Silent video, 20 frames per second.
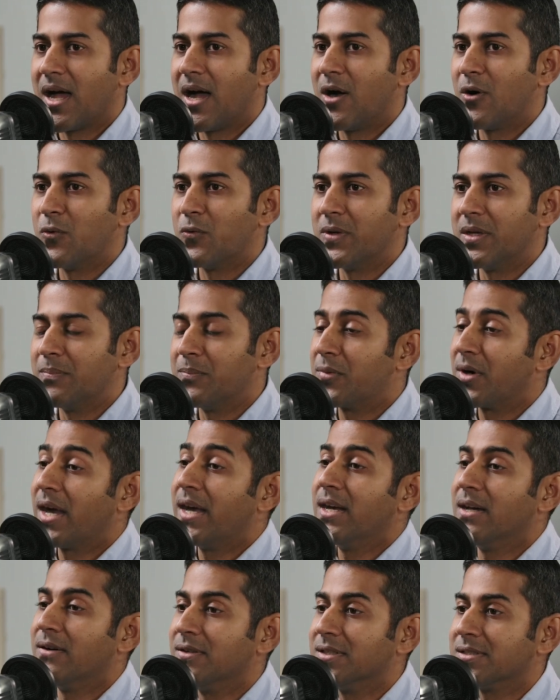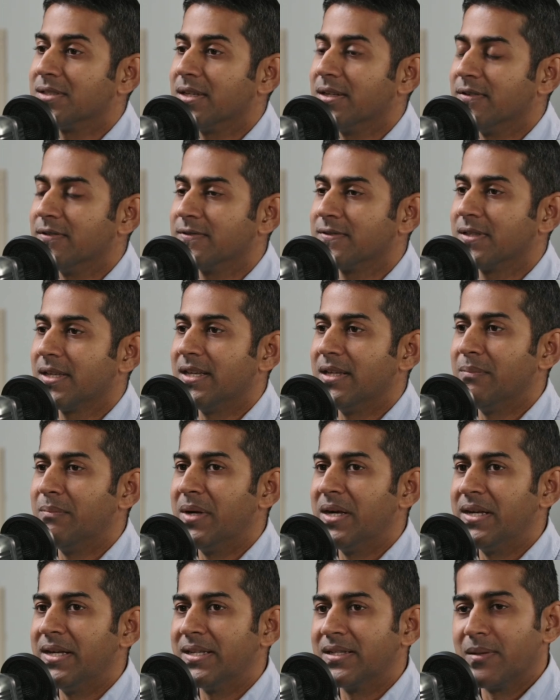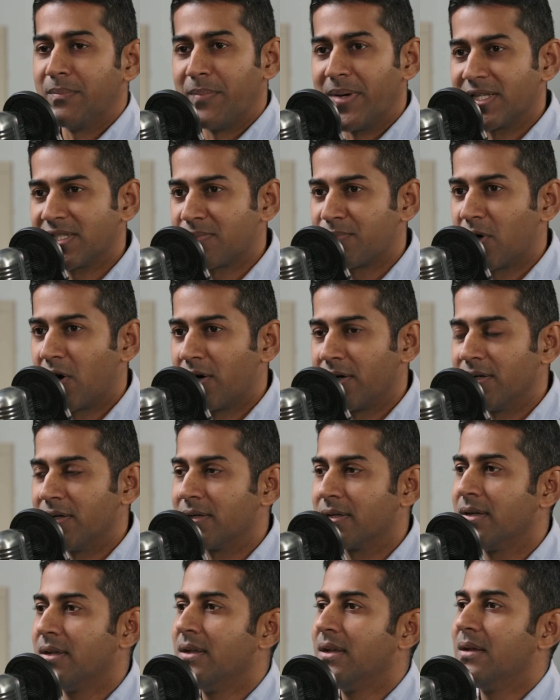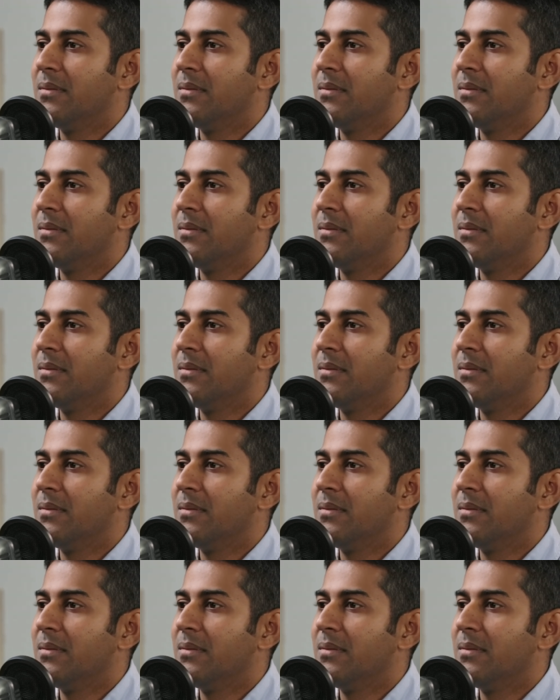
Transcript: how we pride ourselves in building the best product,